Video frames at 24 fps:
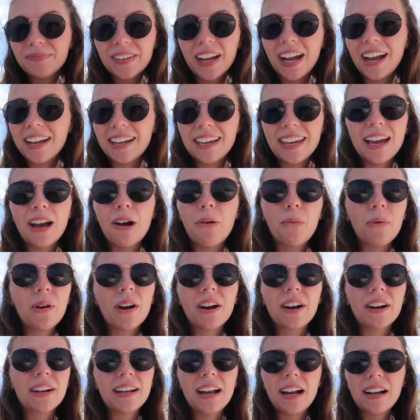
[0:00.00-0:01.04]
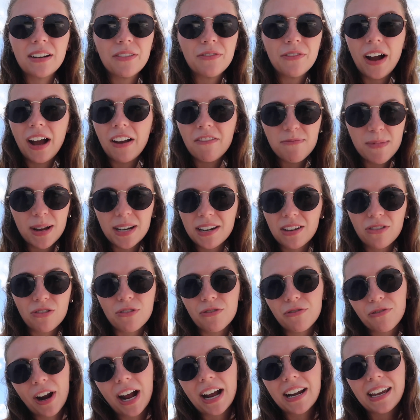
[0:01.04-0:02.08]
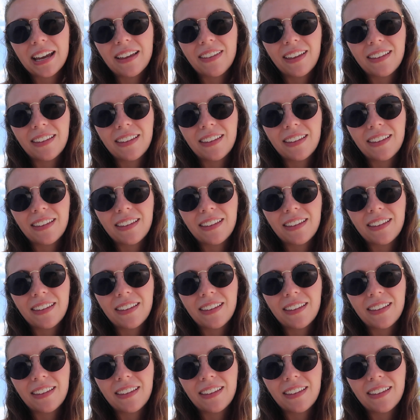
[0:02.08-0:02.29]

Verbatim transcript: I can't work nine to five Monday through Friday.